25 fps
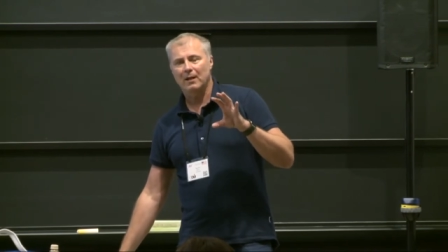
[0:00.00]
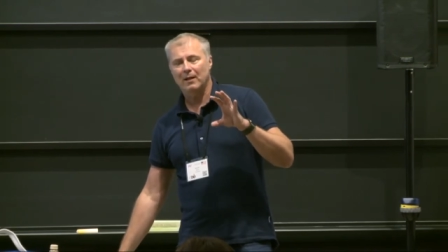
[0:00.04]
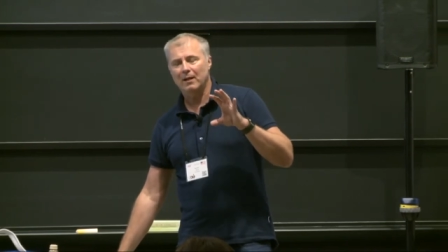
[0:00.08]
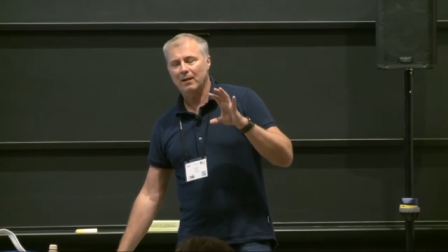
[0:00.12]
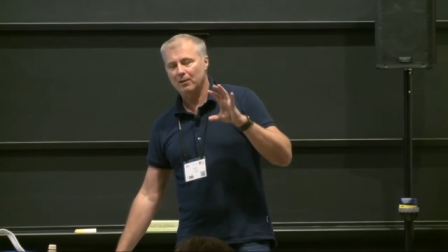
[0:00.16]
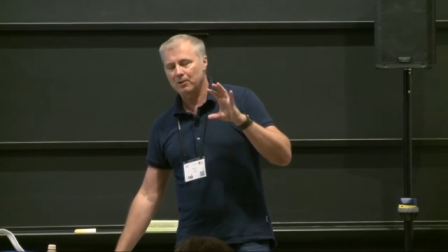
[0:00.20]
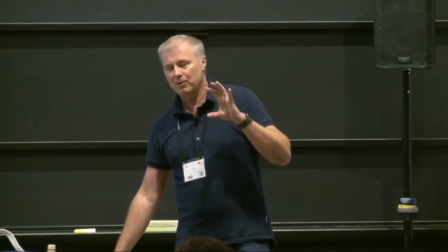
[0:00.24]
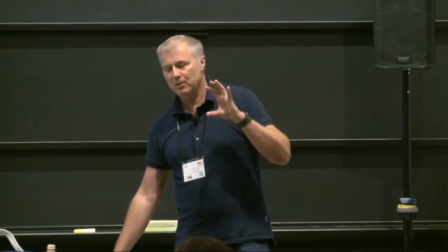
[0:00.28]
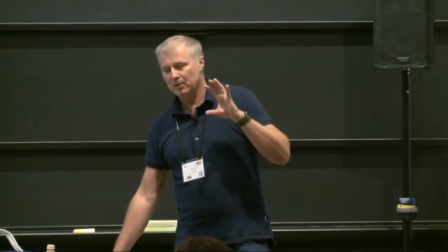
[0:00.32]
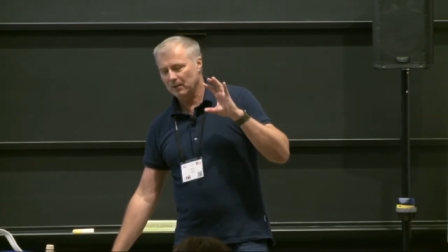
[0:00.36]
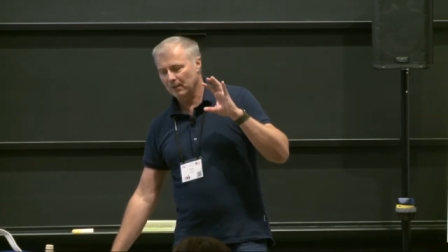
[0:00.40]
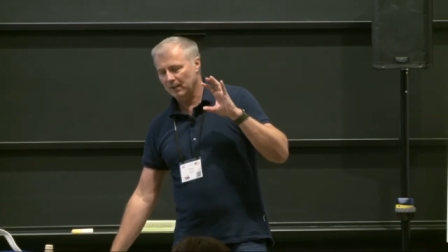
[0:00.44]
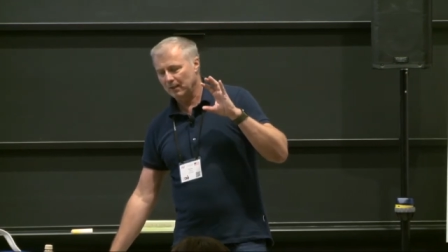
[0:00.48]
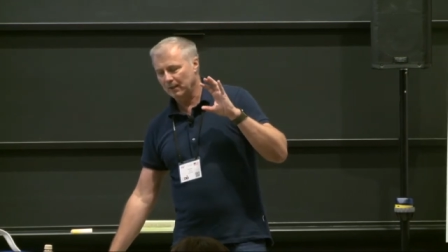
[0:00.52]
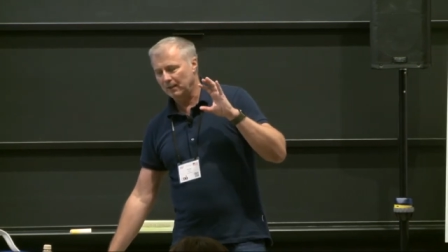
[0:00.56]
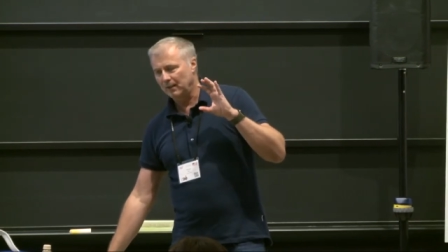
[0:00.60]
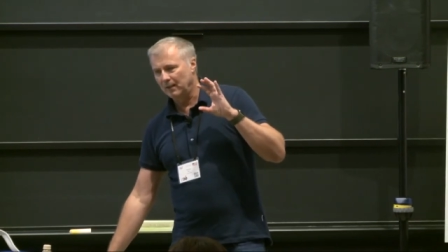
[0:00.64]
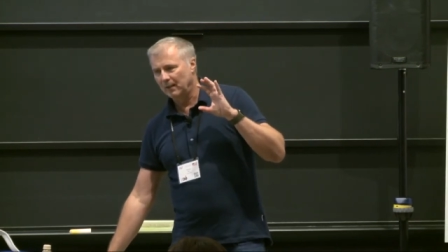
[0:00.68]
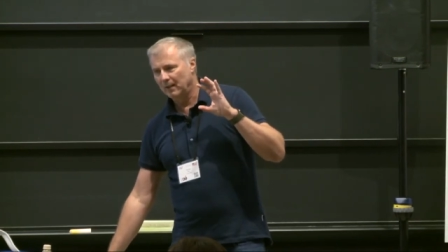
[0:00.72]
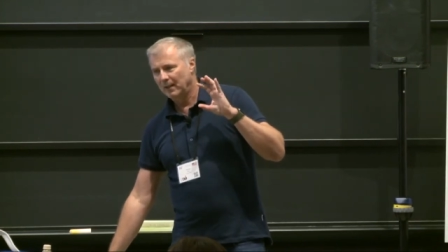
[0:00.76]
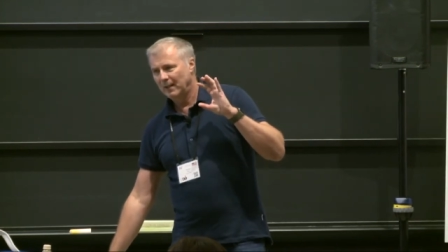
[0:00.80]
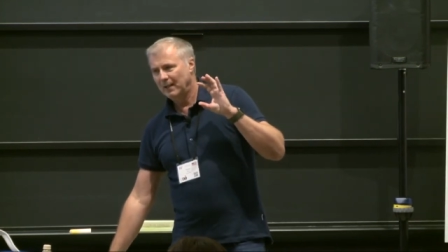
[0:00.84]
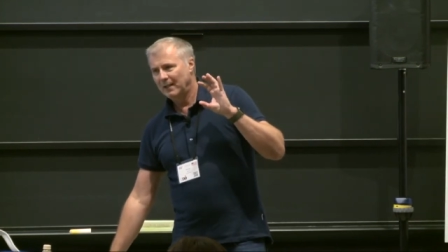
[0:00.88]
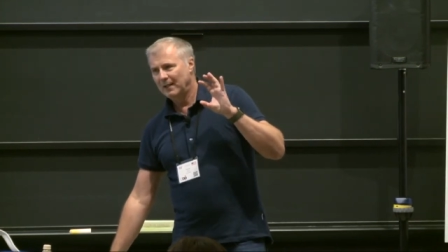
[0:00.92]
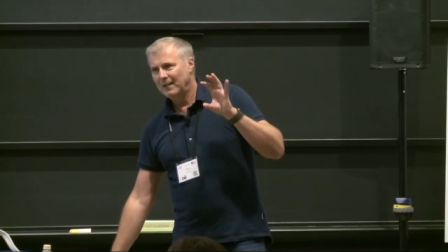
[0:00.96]
I agree
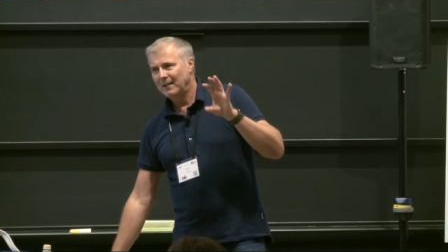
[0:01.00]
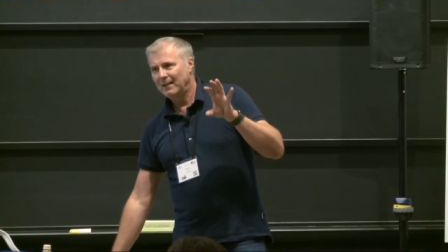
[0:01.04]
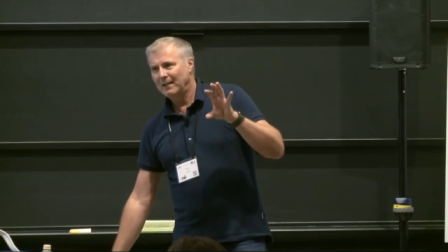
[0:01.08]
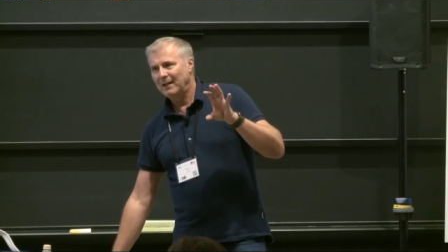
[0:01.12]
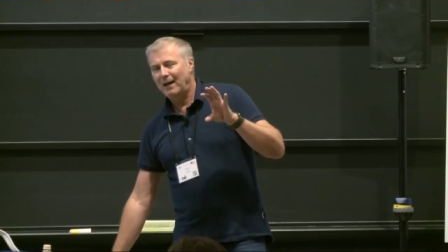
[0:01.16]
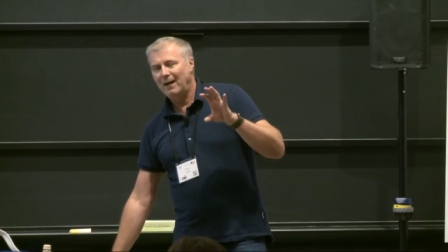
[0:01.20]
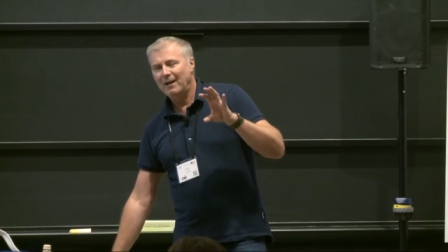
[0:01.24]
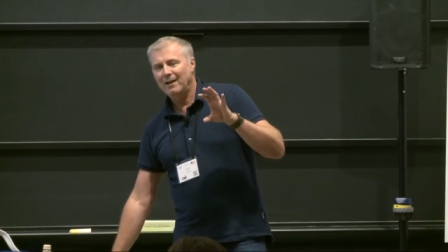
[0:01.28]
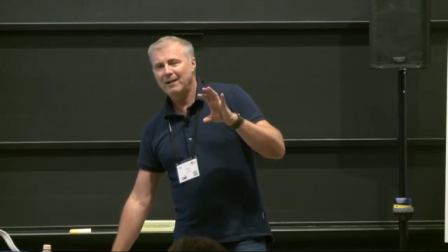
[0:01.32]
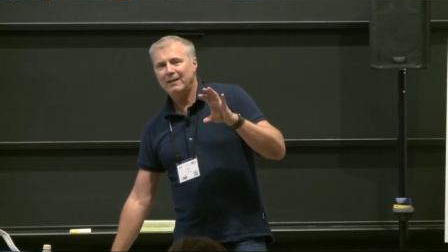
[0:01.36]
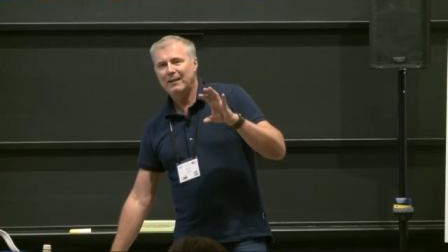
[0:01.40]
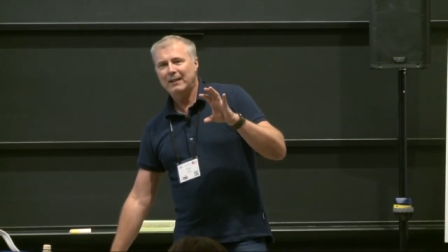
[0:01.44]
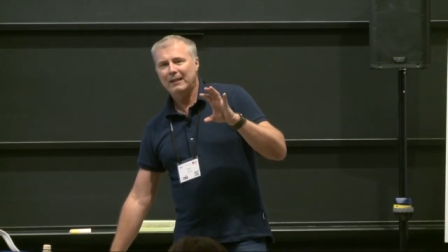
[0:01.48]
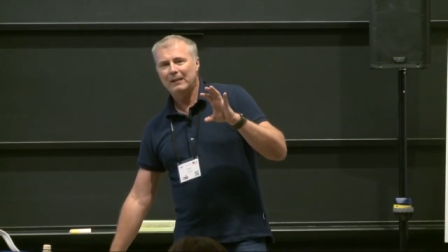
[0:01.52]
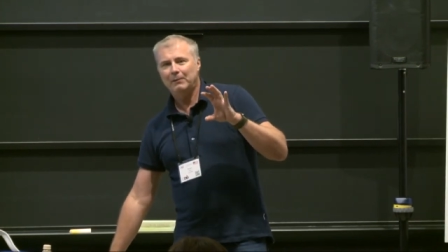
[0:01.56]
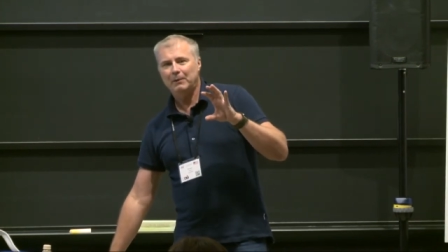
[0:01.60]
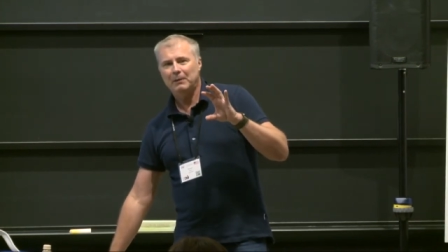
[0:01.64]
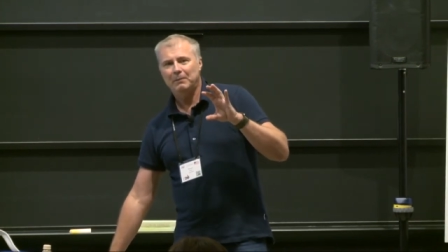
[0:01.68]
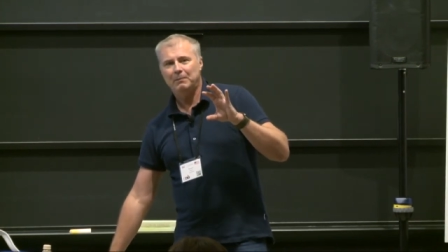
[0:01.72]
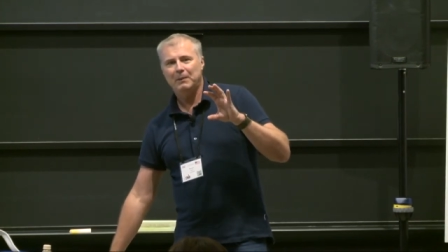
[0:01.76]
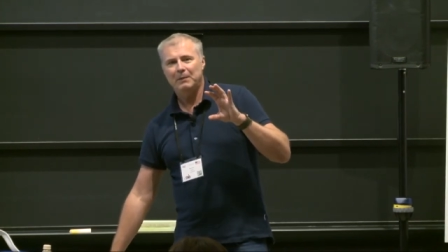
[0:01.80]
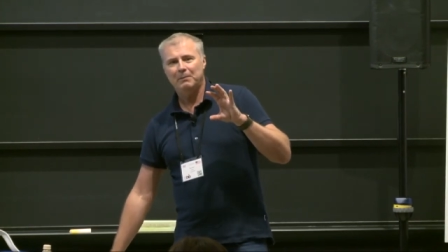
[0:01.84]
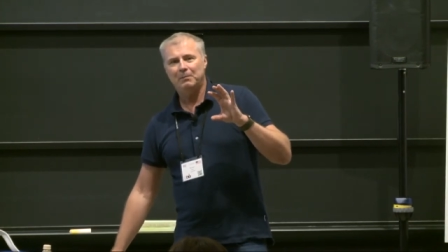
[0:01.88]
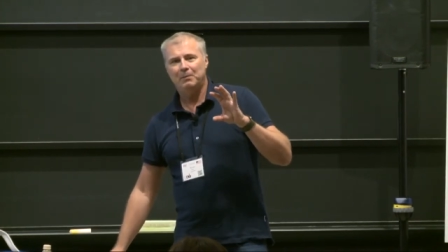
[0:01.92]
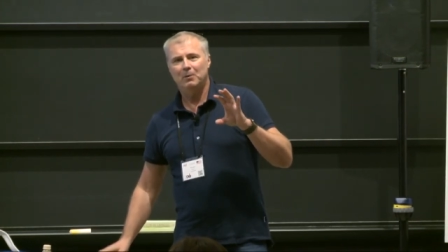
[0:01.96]

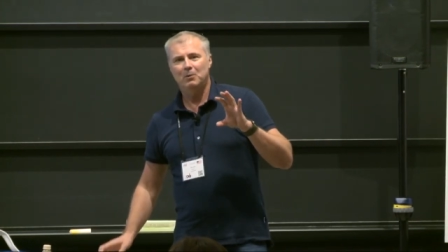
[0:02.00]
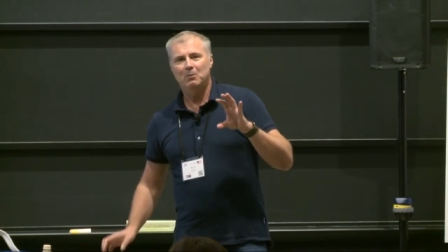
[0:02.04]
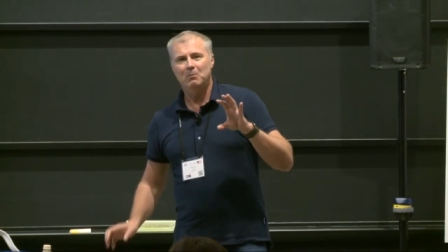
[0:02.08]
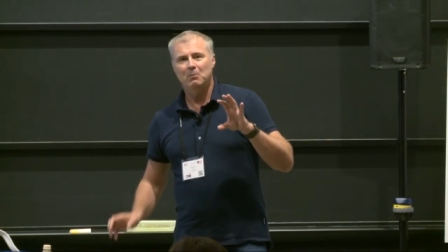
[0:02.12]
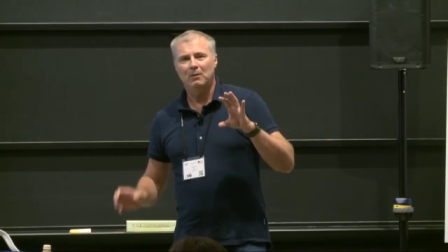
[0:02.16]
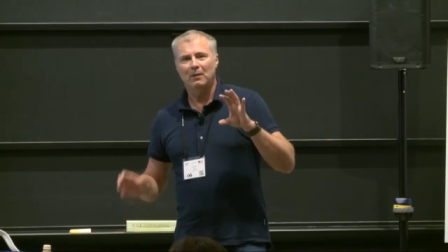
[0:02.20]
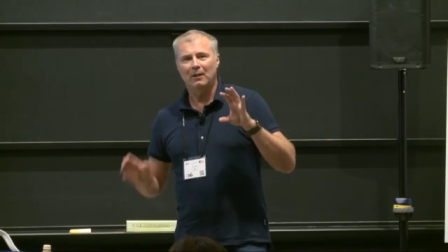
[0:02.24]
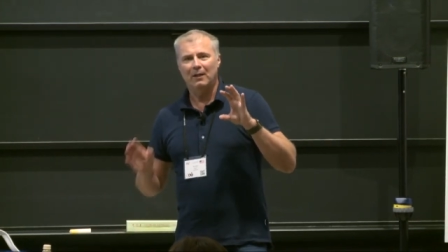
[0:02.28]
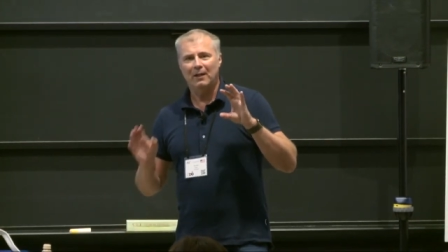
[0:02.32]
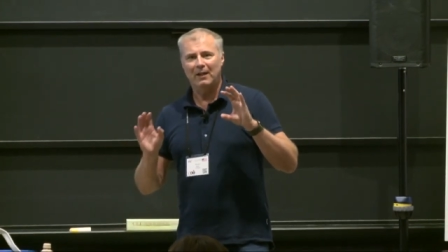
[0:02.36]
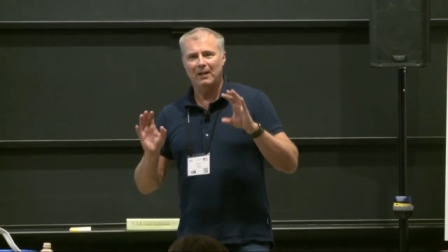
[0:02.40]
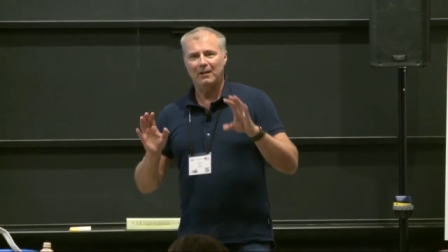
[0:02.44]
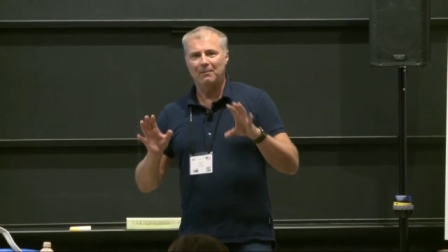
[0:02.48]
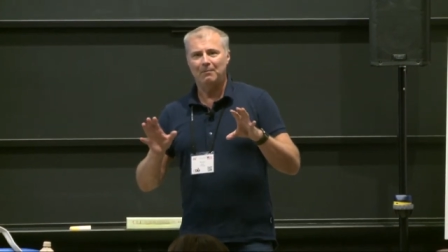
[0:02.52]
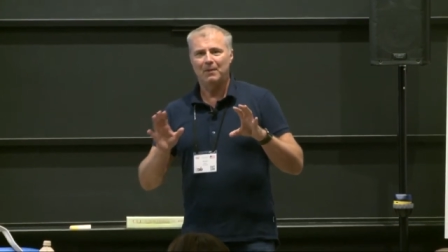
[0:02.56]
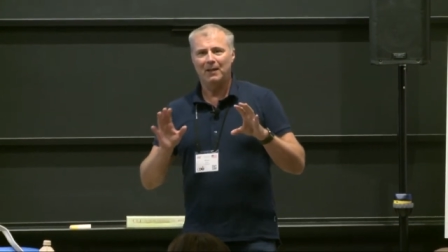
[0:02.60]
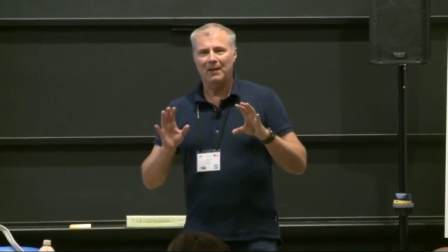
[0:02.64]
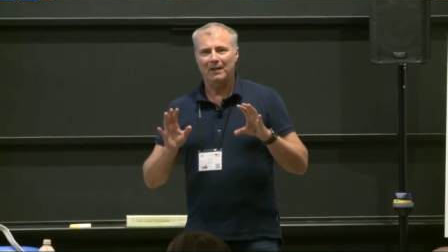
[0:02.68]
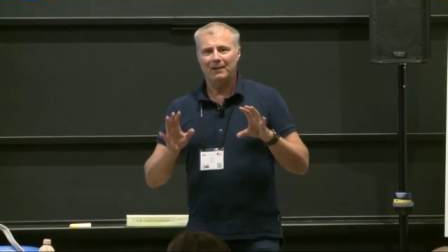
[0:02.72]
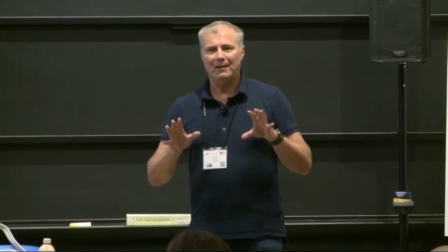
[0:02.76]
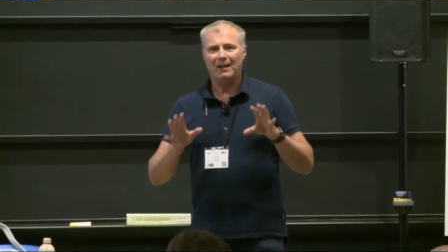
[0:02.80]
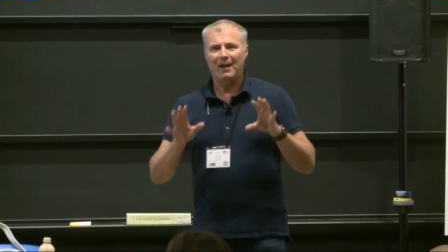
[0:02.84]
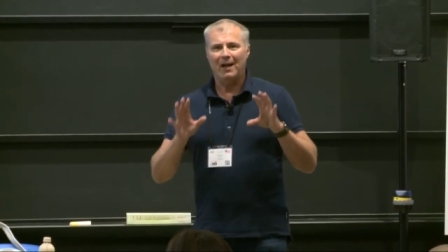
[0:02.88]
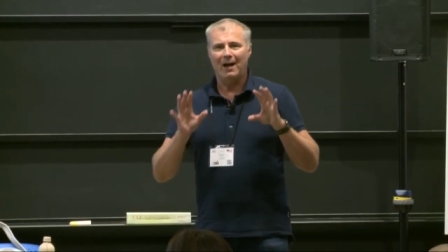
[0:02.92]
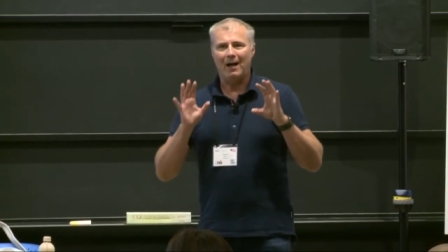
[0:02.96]
with people who claim
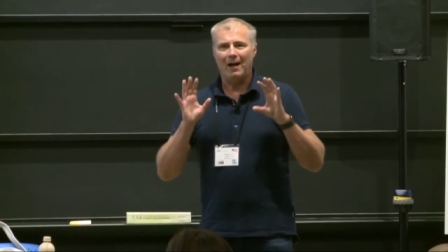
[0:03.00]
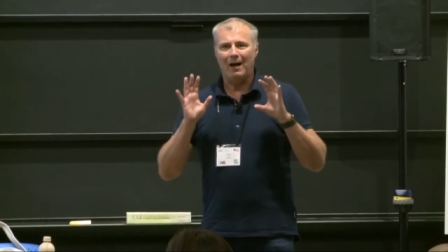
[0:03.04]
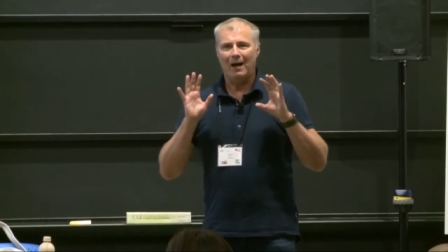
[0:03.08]
that